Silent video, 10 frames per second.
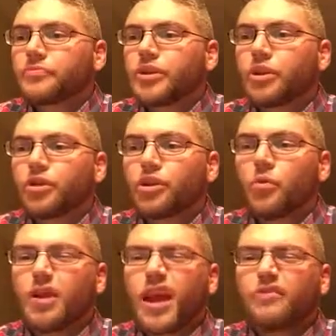you
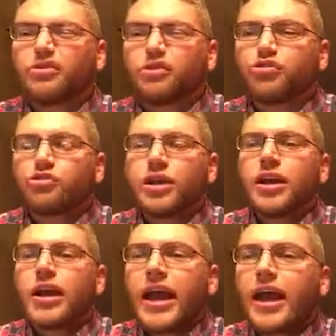don't want to have surgery.
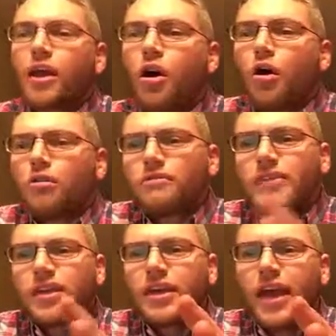And all
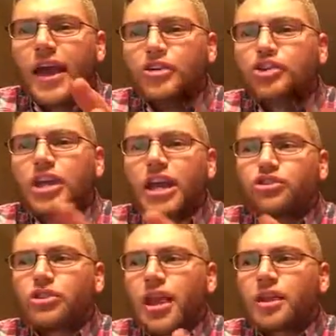the
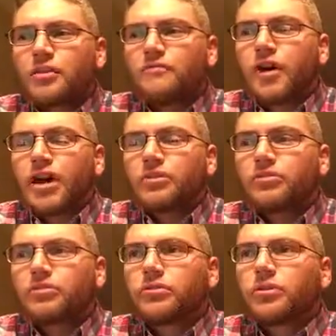education and
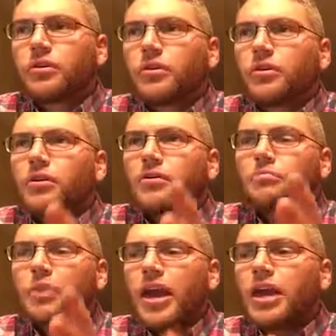advice
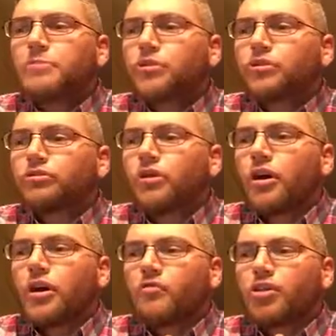papers
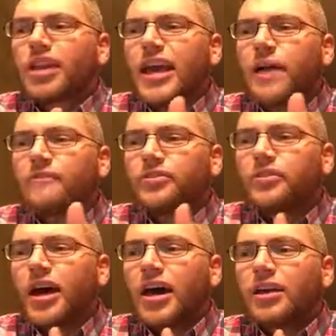really
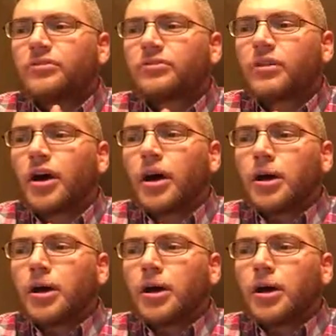emphasized